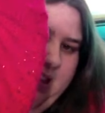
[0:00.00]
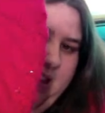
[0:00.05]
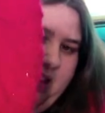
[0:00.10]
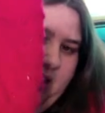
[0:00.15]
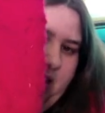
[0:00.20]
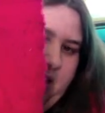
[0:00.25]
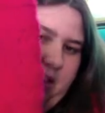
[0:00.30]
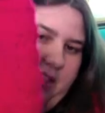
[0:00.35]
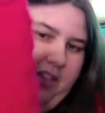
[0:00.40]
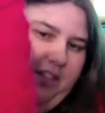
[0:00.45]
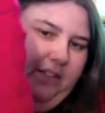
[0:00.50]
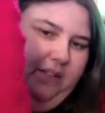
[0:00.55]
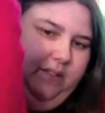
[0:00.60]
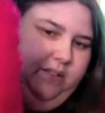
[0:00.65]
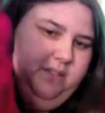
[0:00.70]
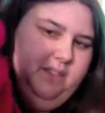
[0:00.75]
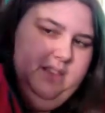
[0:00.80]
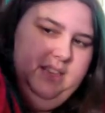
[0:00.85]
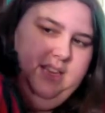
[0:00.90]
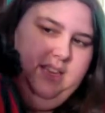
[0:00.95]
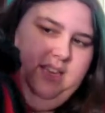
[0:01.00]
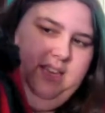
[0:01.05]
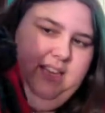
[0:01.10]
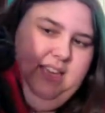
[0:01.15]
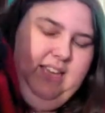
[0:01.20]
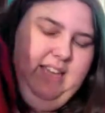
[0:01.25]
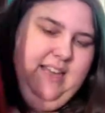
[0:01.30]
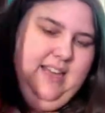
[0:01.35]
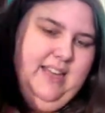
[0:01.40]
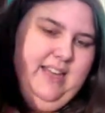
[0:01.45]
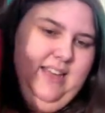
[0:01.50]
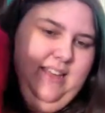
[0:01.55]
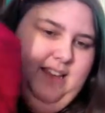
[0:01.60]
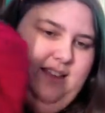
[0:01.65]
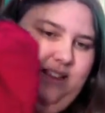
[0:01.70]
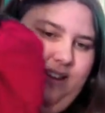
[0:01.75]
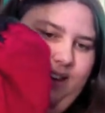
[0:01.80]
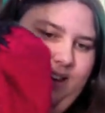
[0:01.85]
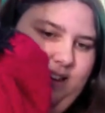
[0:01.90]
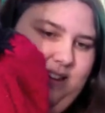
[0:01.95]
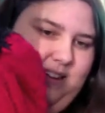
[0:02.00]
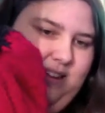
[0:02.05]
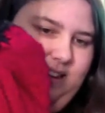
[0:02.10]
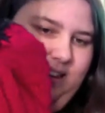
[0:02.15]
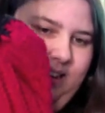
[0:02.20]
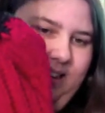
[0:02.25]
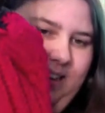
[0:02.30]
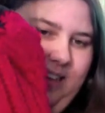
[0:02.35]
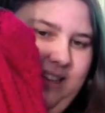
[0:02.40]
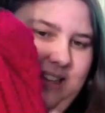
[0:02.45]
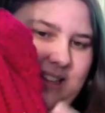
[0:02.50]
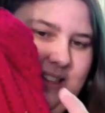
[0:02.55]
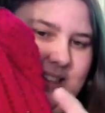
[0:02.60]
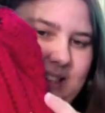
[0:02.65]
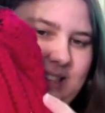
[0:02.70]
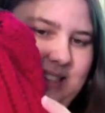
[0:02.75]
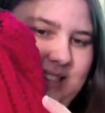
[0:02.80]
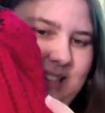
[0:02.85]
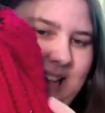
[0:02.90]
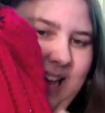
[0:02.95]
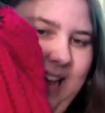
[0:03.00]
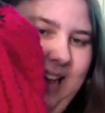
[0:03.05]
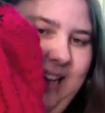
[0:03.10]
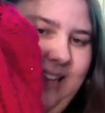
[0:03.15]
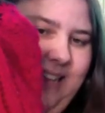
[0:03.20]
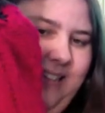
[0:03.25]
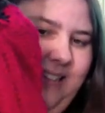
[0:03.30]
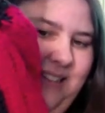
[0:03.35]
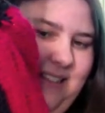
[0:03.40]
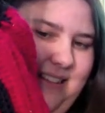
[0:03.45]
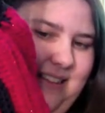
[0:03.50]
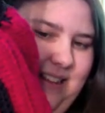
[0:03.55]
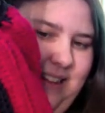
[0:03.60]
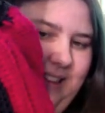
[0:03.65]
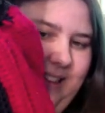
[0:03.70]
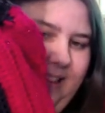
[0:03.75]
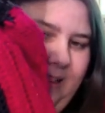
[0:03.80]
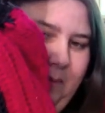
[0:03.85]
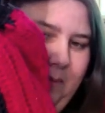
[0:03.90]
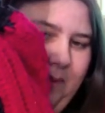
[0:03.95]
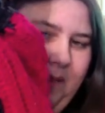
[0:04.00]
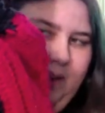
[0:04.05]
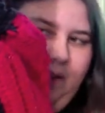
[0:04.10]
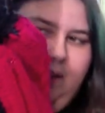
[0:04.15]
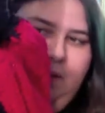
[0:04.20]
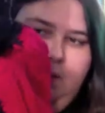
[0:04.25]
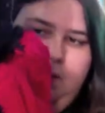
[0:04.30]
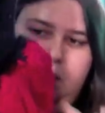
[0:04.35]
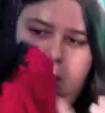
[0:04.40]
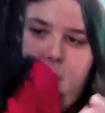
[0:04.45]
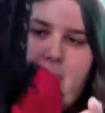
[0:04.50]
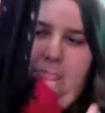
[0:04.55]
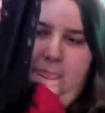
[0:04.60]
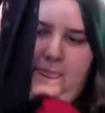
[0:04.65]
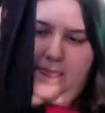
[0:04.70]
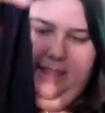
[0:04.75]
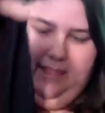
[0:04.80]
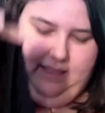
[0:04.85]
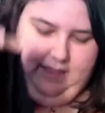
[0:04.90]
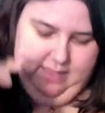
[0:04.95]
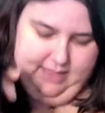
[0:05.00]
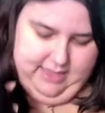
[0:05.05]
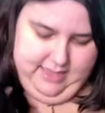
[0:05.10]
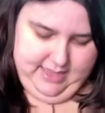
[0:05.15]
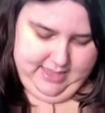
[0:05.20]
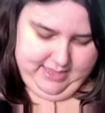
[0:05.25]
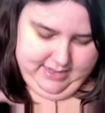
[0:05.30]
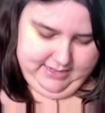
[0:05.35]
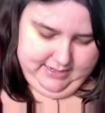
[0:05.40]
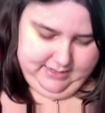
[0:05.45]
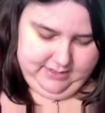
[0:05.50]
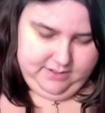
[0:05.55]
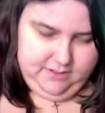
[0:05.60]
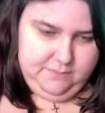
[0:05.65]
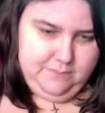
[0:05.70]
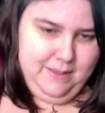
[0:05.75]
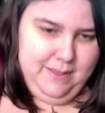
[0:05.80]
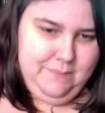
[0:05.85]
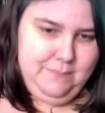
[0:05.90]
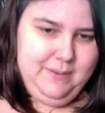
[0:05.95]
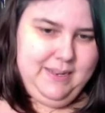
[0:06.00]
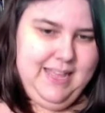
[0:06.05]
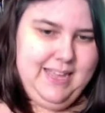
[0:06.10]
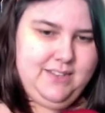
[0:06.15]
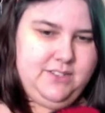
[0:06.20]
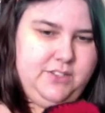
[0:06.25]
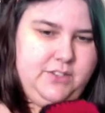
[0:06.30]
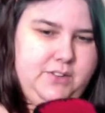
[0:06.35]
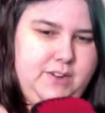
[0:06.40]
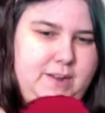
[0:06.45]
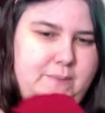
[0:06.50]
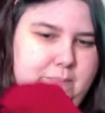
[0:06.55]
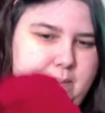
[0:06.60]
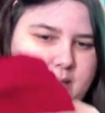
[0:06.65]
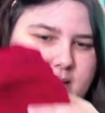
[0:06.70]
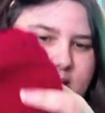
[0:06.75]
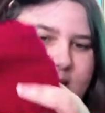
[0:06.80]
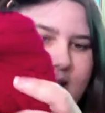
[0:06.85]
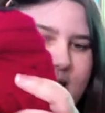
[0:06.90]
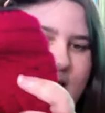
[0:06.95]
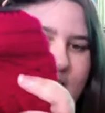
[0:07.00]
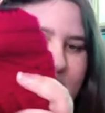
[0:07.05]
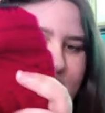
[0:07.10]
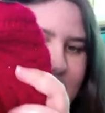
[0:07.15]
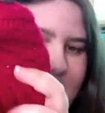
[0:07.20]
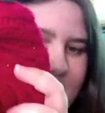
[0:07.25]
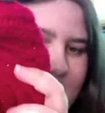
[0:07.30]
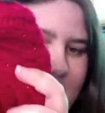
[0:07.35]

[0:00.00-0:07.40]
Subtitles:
to do the sides and the middle, and my black striping is